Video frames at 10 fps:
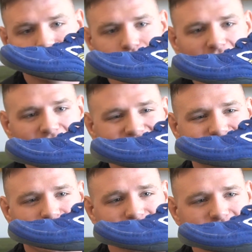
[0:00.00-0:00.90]
My
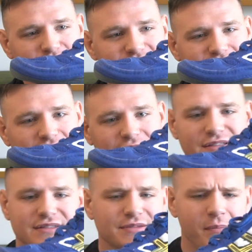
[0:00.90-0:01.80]
last pair of split
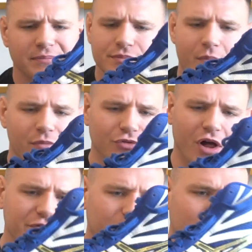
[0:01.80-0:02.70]
seconds.
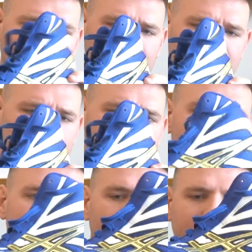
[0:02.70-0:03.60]
Love the blue.
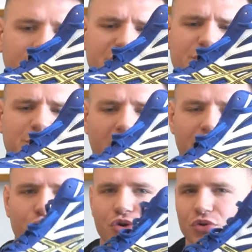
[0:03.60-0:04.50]
This was
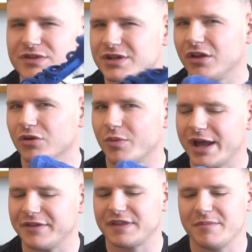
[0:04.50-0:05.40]
probably the coolest
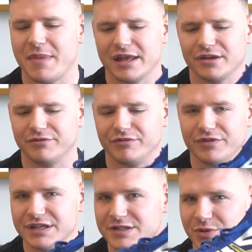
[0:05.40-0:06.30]
colorway that they made of
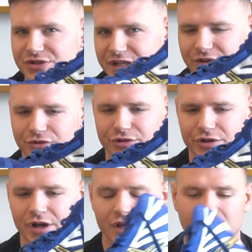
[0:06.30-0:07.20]
this
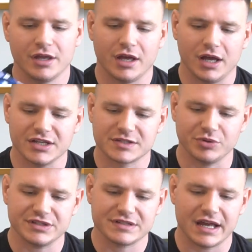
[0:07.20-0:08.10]
particular
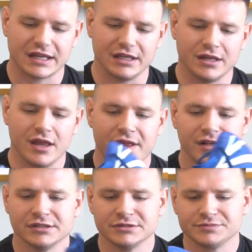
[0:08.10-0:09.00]
split second.
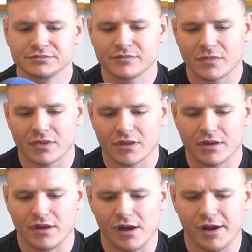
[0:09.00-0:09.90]

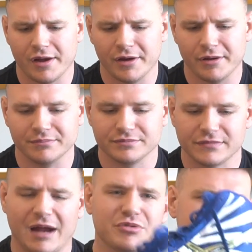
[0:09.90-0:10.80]

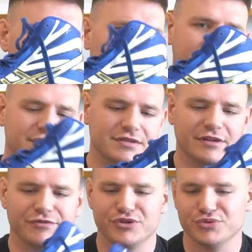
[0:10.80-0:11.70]
I would sell these
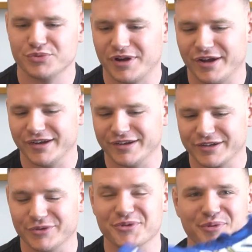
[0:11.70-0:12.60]
if you
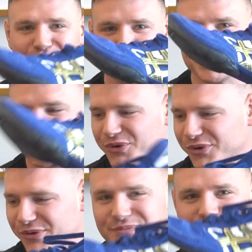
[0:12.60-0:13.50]
go to a blue
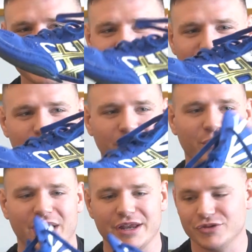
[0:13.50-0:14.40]
school and you want a
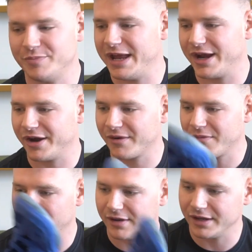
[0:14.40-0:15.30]
brand new pair.
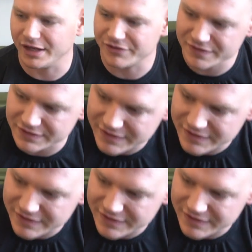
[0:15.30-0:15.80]
I think the